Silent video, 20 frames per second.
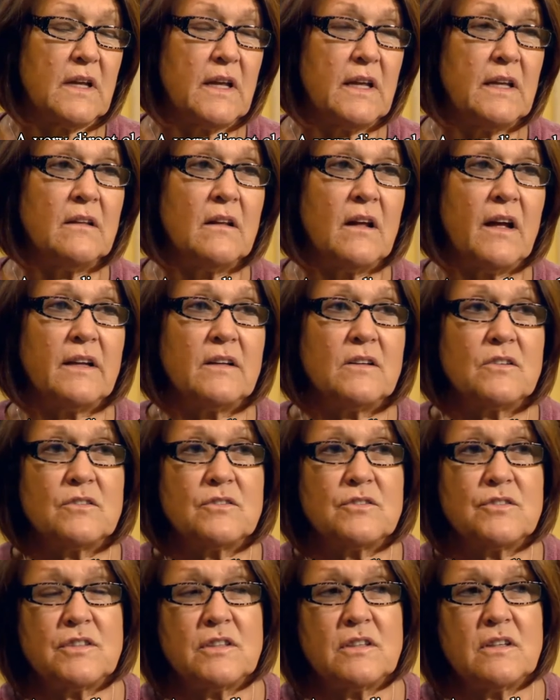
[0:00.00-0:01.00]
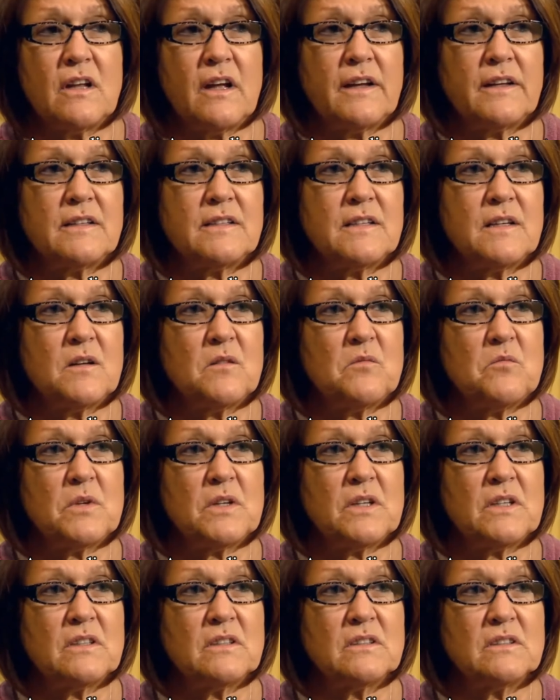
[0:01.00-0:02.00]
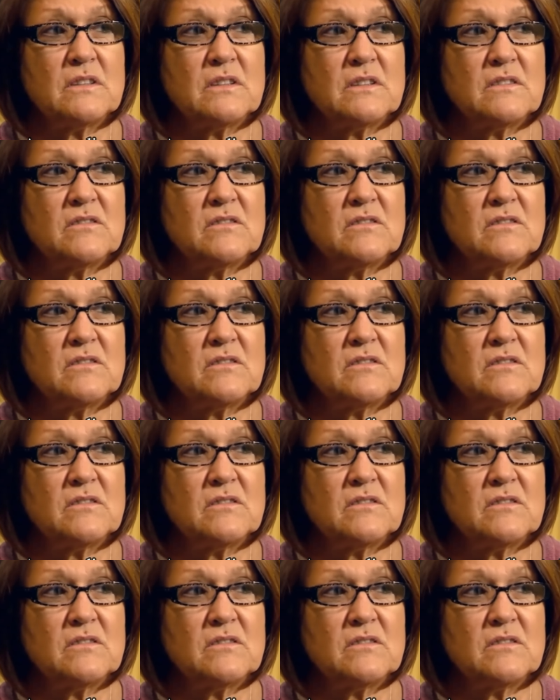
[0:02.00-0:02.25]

he liked her, she liked him, but